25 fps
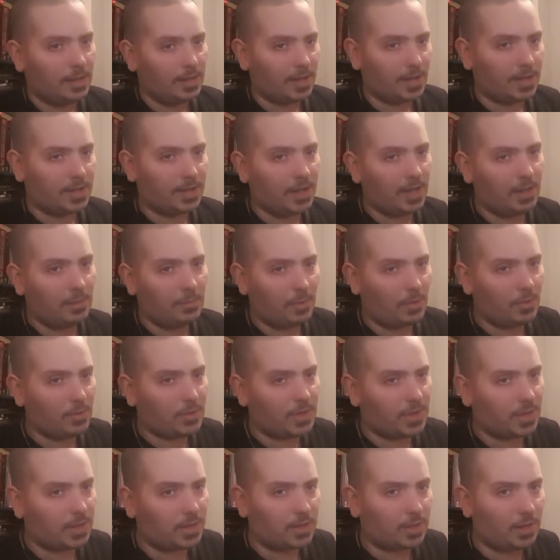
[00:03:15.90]
They said
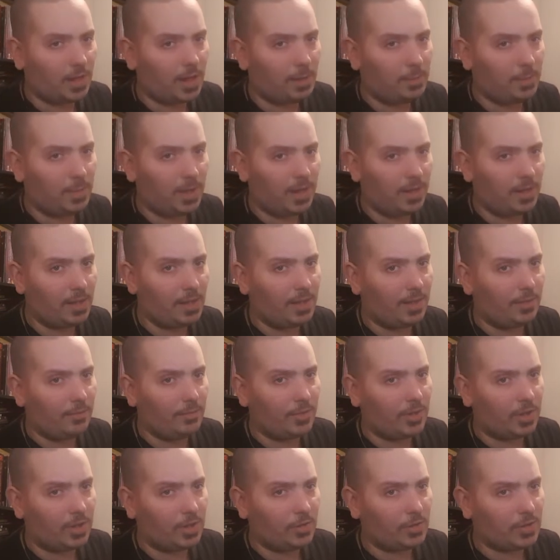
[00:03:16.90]
most of the time he didn't
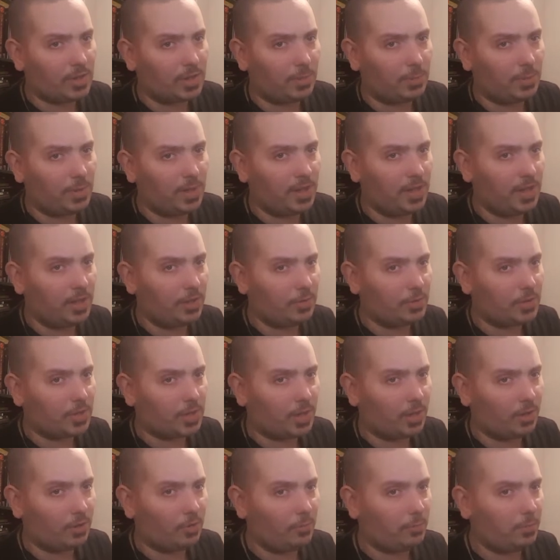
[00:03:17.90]
even use the PU
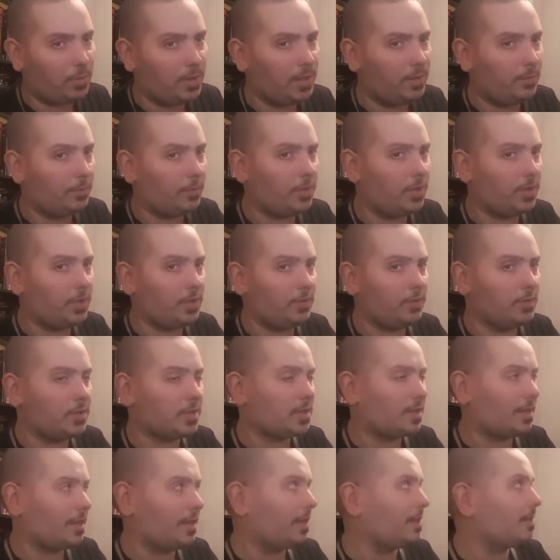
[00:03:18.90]
scope. He would
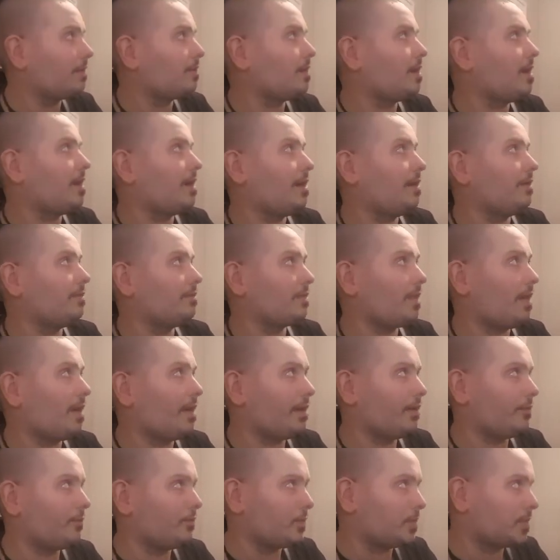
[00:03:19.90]
use like the
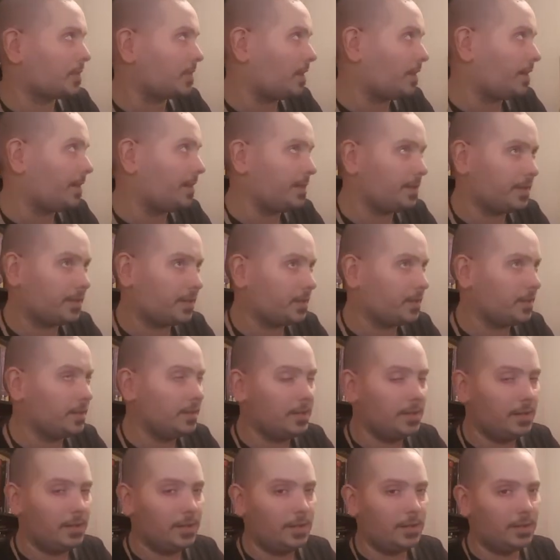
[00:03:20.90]
iron sights
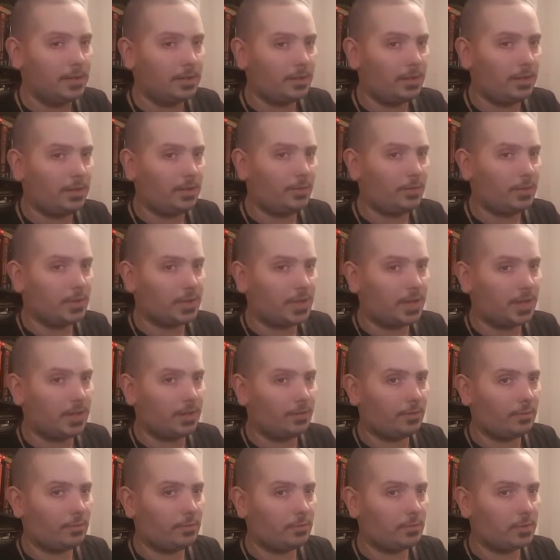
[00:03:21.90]
to do his
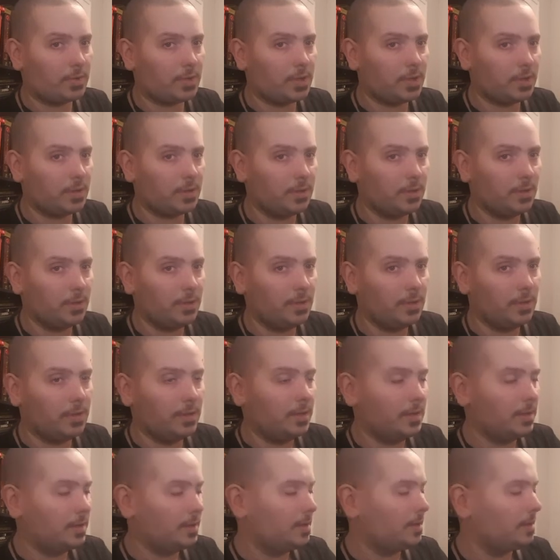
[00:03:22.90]
kills.
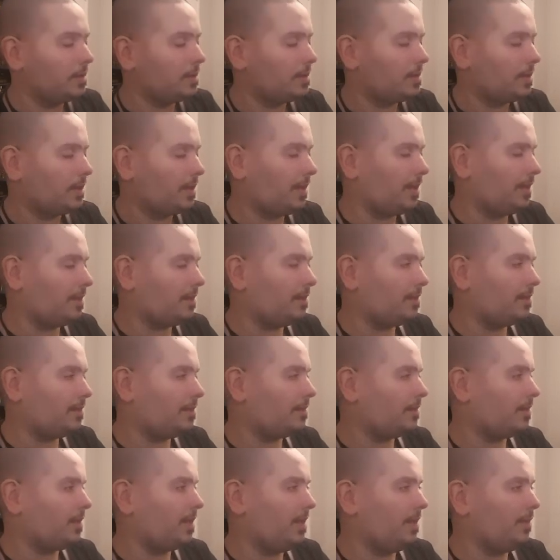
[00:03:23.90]

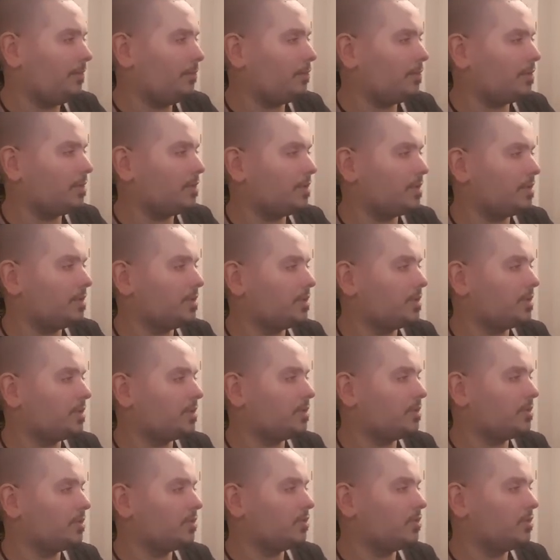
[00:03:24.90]
He was
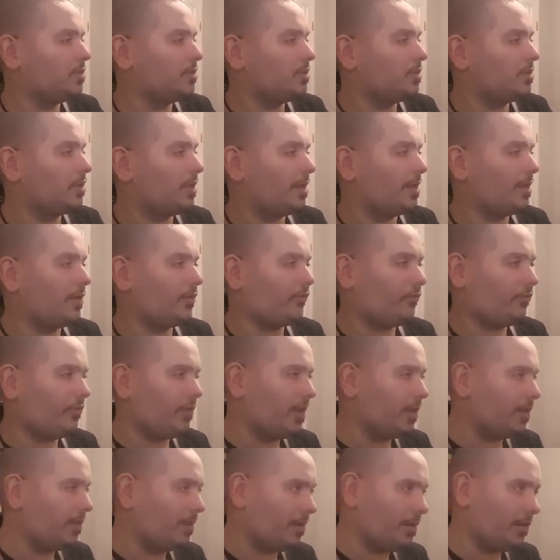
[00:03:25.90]
a
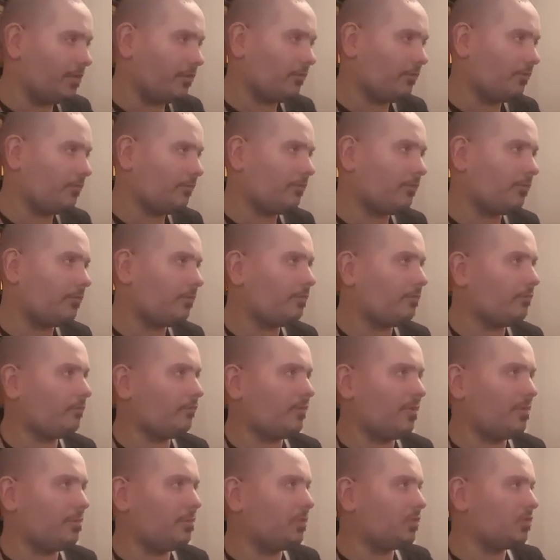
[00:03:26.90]
trained hunter
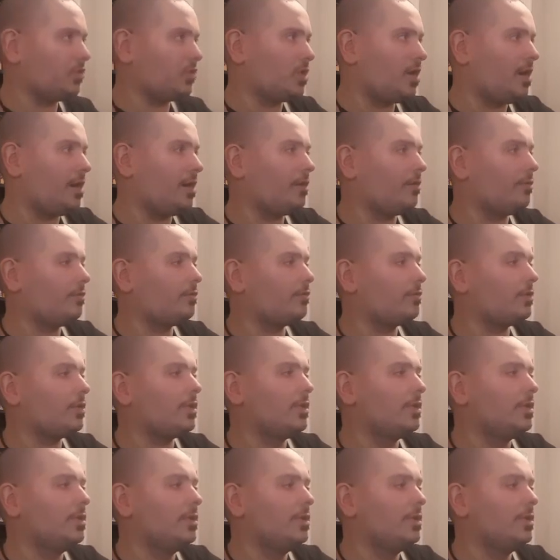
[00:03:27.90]
from a child,